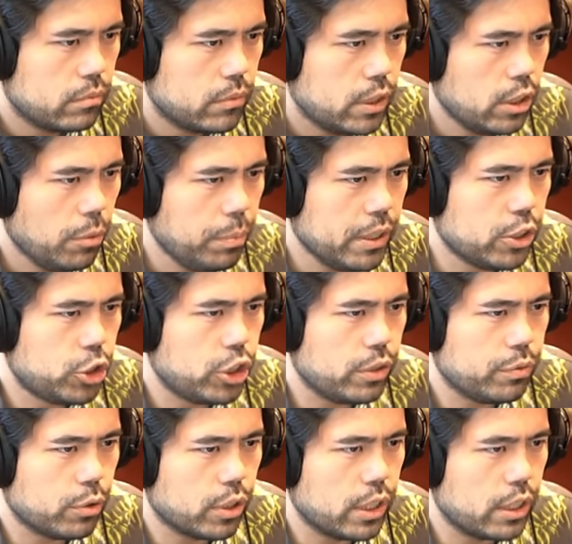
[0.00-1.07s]
I'll play
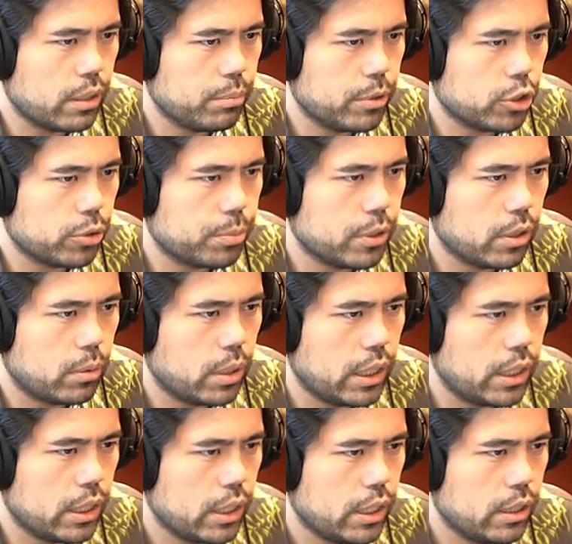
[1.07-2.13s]
g4 to hit the bishop here why
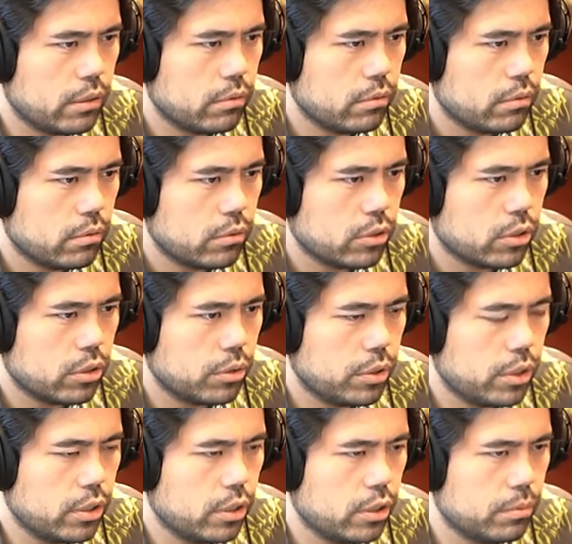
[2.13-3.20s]
not let's go
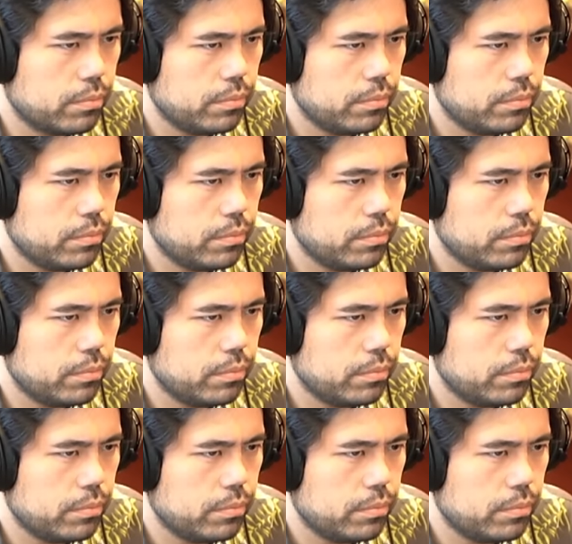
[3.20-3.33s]
here